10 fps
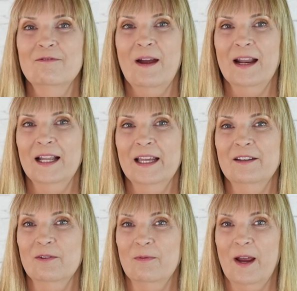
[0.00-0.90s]
Finally,
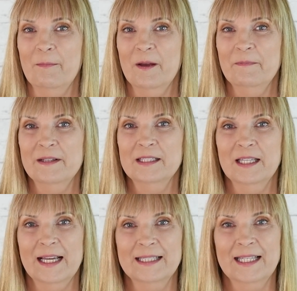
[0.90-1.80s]
to wrap up this
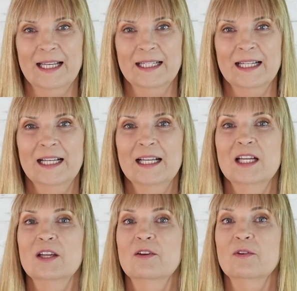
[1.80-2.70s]
lesson,
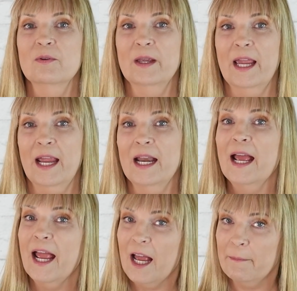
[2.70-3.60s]
create a
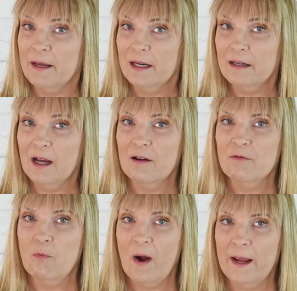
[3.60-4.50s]
habit of
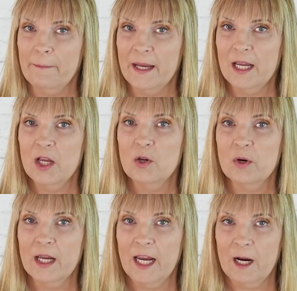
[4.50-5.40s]
wiping
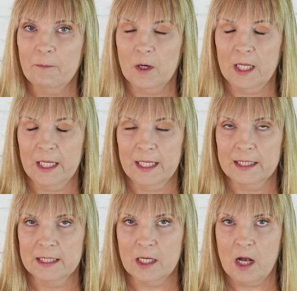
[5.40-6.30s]
your camera
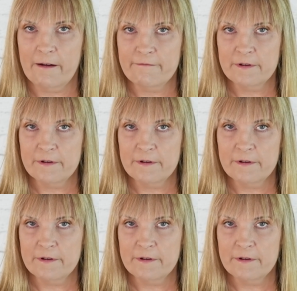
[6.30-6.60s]
lens off.